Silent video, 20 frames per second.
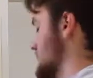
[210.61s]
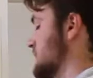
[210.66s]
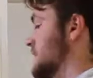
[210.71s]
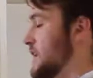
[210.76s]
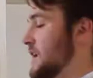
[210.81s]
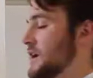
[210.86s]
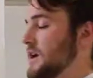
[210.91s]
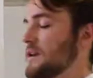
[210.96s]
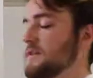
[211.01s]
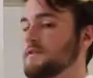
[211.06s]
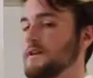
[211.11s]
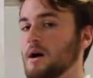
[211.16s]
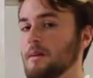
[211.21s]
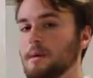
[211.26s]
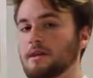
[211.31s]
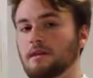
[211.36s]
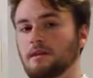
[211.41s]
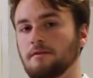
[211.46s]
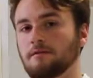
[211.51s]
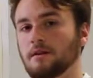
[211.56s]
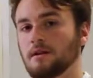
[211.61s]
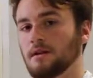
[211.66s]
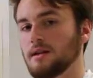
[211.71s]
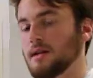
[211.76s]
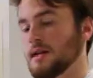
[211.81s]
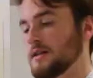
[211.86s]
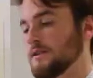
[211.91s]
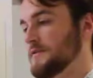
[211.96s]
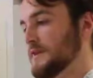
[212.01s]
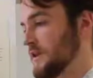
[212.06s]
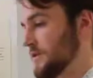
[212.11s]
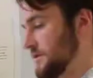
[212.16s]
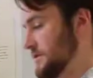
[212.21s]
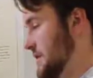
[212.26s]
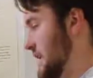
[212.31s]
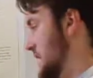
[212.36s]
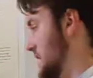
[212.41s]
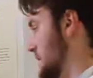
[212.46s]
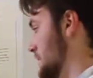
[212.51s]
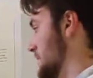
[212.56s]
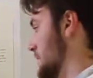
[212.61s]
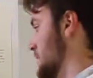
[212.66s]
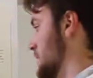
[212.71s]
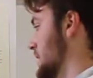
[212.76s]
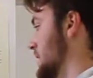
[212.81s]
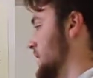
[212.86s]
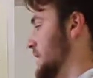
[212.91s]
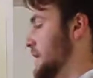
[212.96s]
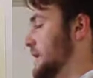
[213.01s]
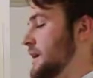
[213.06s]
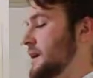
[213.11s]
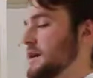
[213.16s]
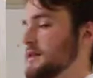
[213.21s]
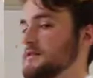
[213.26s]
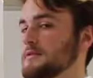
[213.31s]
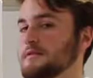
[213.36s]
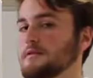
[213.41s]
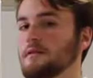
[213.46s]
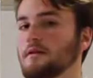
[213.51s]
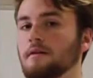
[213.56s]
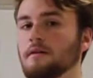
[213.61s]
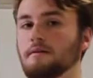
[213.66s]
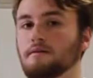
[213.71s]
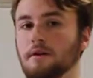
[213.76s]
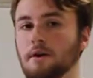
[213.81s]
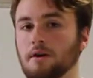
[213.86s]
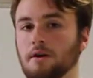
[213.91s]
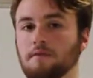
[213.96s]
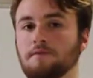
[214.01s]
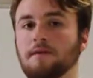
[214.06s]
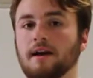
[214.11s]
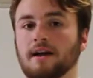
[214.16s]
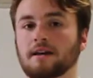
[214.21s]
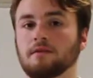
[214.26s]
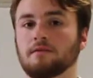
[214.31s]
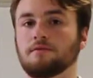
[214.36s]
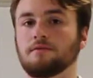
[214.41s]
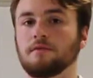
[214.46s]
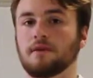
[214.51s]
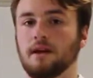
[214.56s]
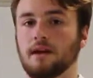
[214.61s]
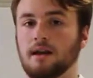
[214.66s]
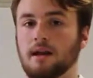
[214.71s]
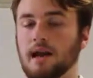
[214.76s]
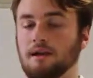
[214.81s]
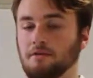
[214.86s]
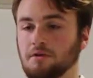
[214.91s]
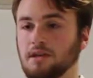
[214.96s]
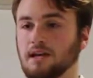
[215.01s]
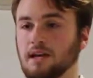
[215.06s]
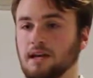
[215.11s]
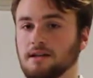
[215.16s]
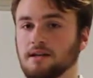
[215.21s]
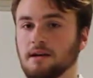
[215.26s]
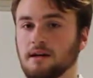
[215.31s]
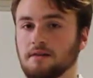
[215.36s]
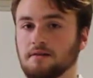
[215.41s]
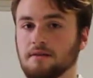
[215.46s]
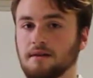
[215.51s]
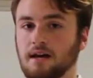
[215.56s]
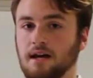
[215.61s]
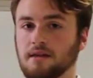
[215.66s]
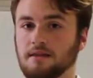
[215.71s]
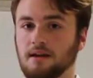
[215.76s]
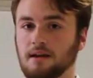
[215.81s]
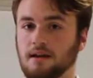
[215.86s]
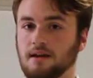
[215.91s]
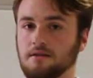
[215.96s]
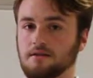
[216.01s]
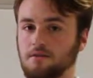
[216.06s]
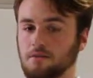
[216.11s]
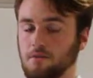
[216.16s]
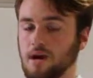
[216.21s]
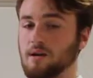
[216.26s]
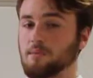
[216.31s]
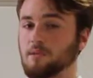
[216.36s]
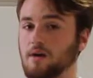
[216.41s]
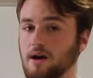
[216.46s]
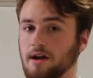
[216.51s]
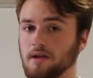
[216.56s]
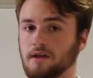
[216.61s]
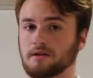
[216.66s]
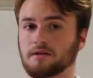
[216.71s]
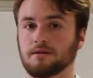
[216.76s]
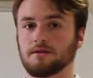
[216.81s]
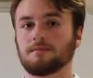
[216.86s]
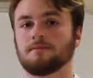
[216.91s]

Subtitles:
very environmentally friendly, it's very recyclable, it's very effective in everything it does, and I think it's a great product.